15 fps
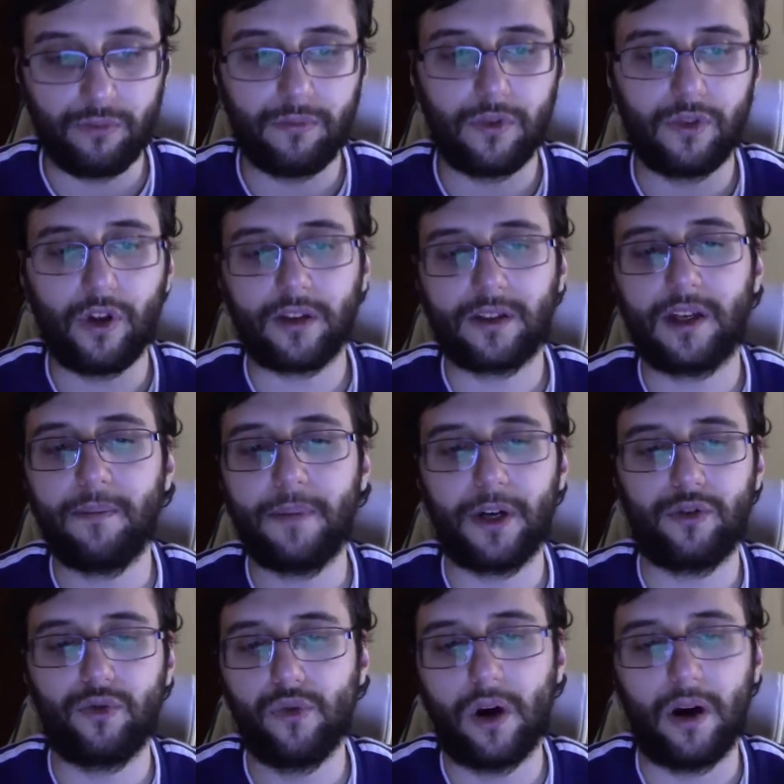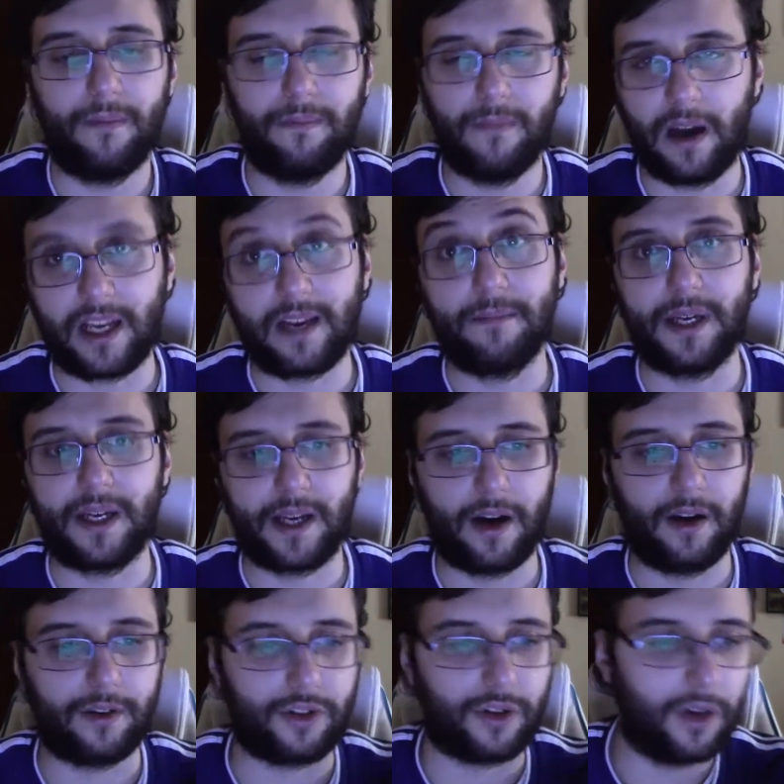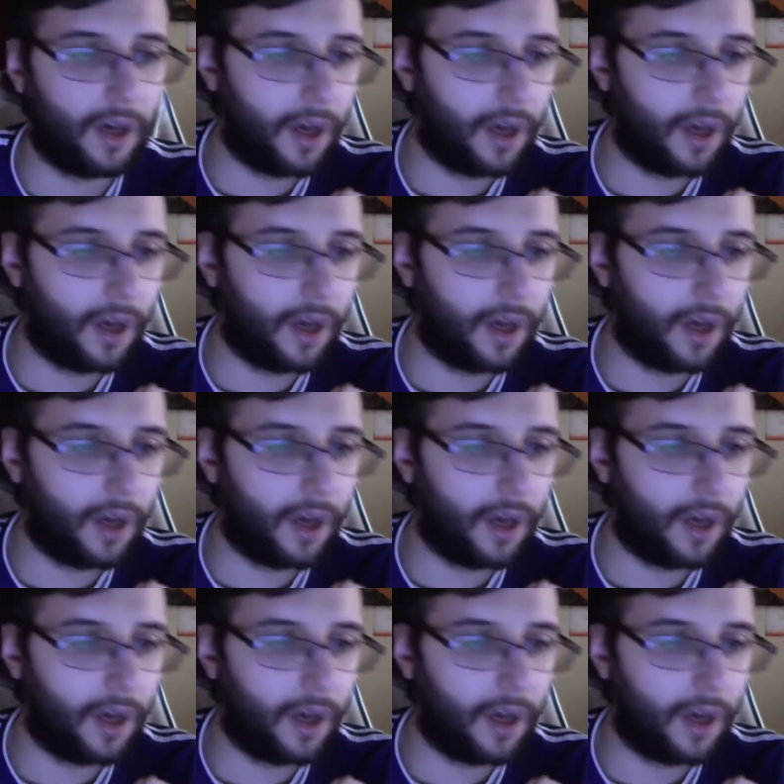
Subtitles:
not compared to like a big character.